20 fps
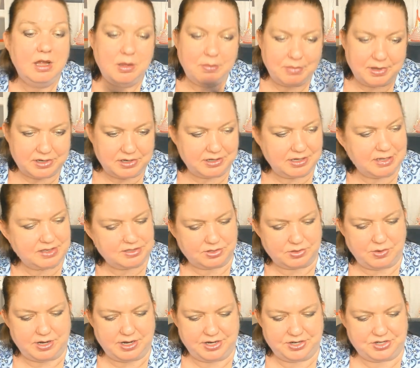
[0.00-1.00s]
Butternut
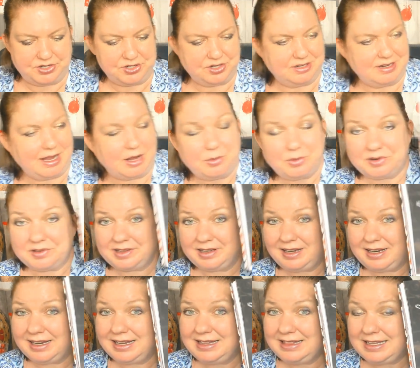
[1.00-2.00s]
squash. Now we're
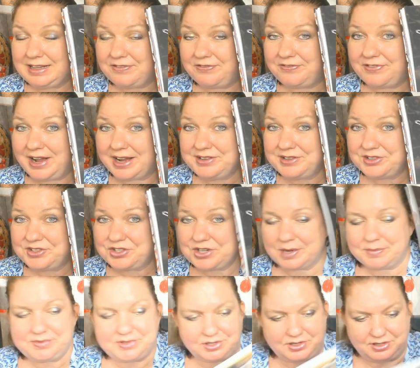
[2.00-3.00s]
in the final
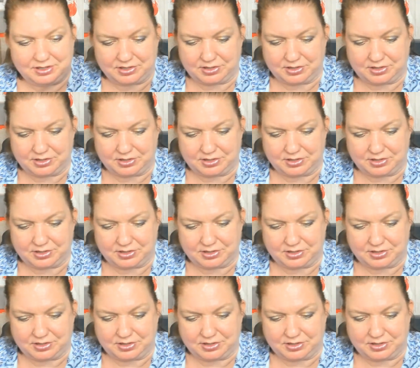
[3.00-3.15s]
chapter.